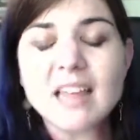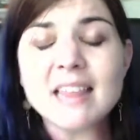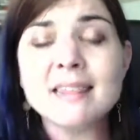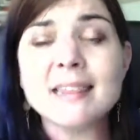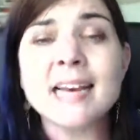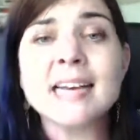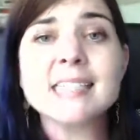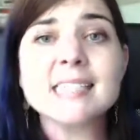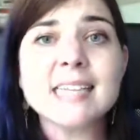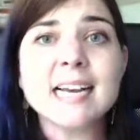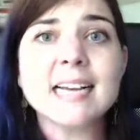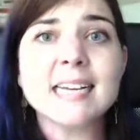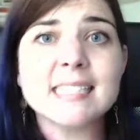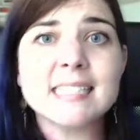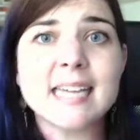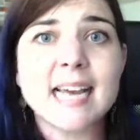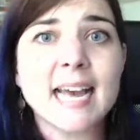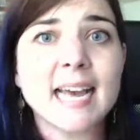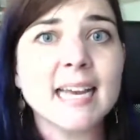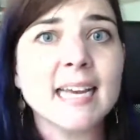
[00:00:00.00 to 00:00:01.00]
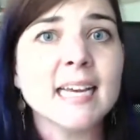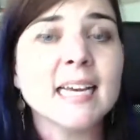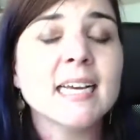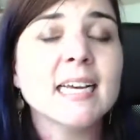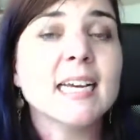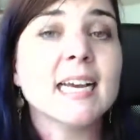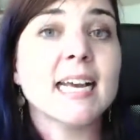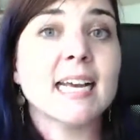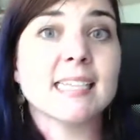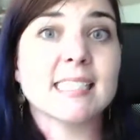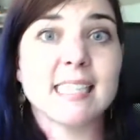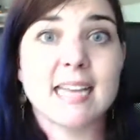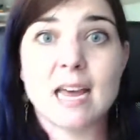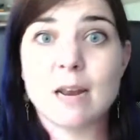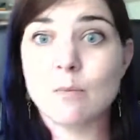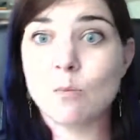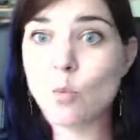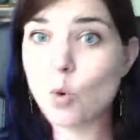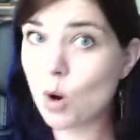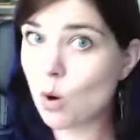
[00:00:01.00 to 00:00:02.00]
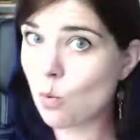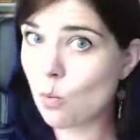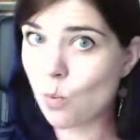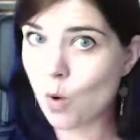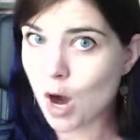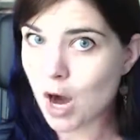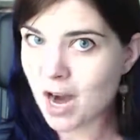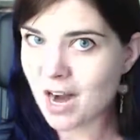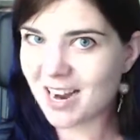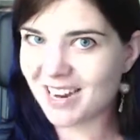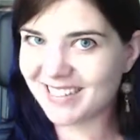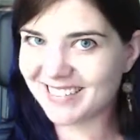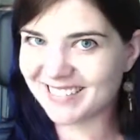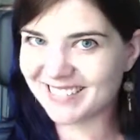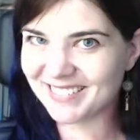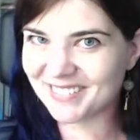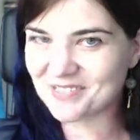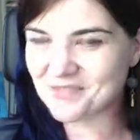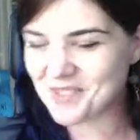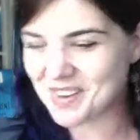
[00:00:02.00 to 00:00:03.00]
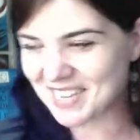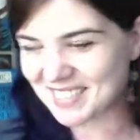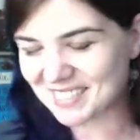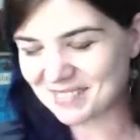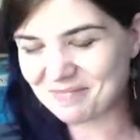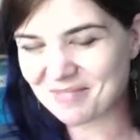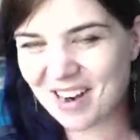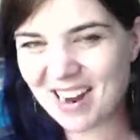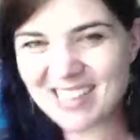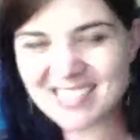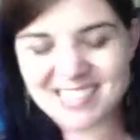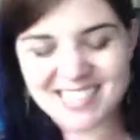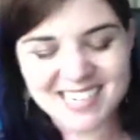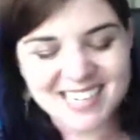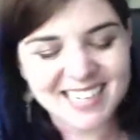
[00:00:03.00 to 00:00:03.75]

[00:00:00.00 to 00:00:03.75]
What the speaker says: That second day is, again, more work. What a surprise.